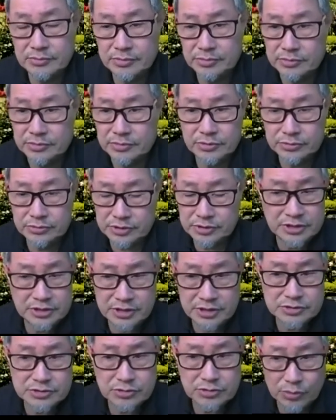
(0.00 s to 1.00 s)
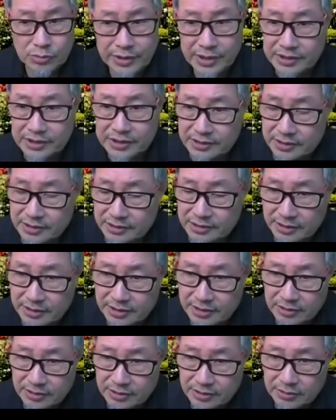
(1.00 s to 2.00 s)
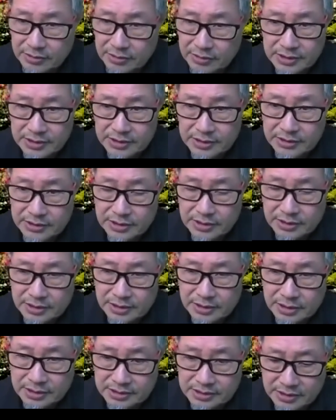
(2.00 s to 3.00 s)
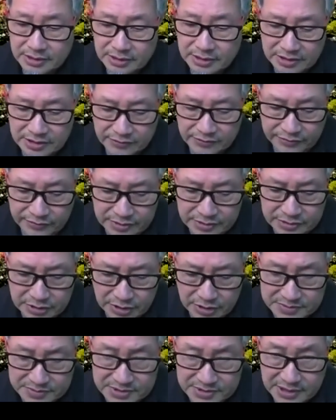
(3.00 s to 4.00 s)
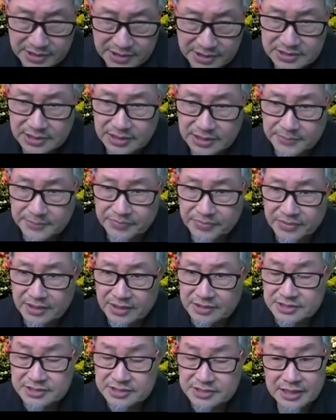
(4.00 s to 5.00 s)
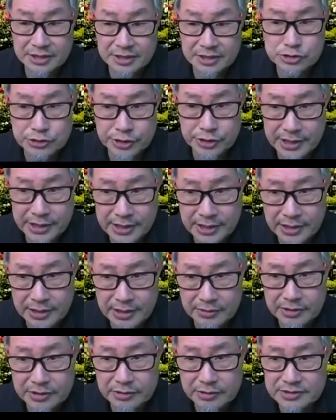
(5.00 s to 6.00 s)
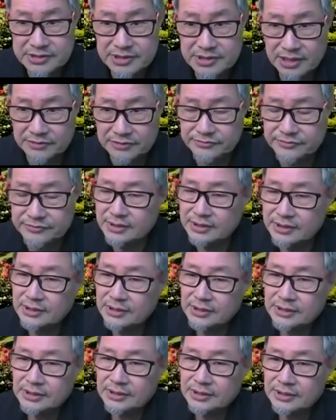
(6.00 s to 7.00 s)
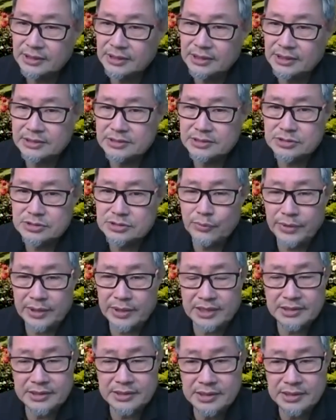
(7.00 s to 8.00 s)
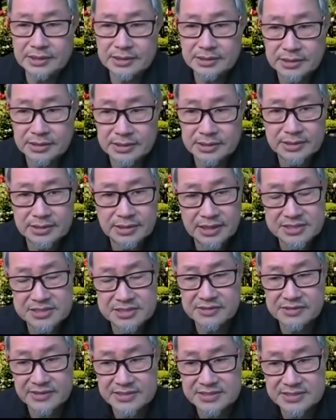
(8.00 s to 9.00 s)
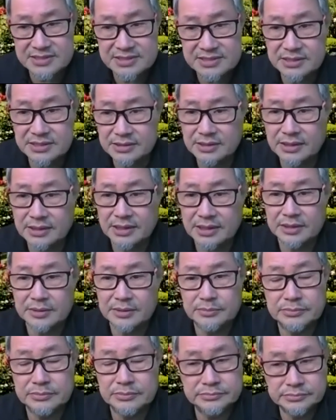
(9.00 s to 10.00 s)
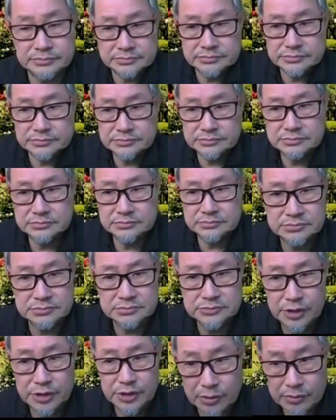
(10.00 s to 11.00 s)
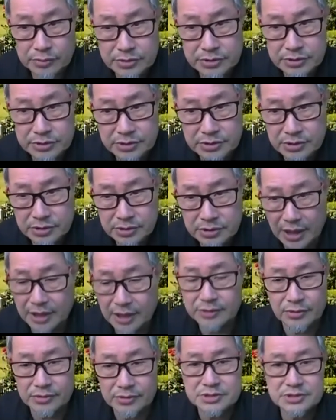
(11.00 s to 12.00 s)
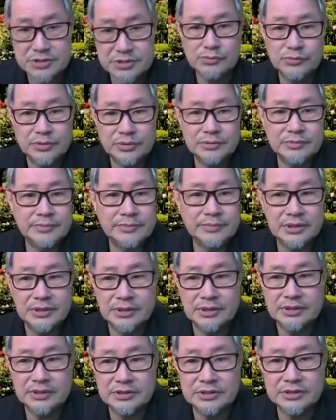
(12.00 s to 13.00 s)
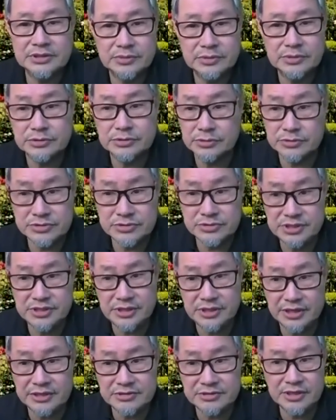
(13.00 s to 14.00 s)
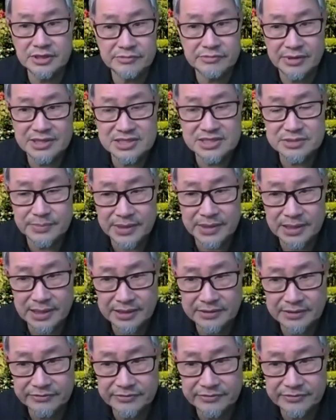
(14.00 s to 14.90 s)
do, she did so well in the in all her uh, her, her, different jobs that um, she started training our new staff. And so when I needed an day assistant, um, you know, she I thought she would be she so she actually runs my life.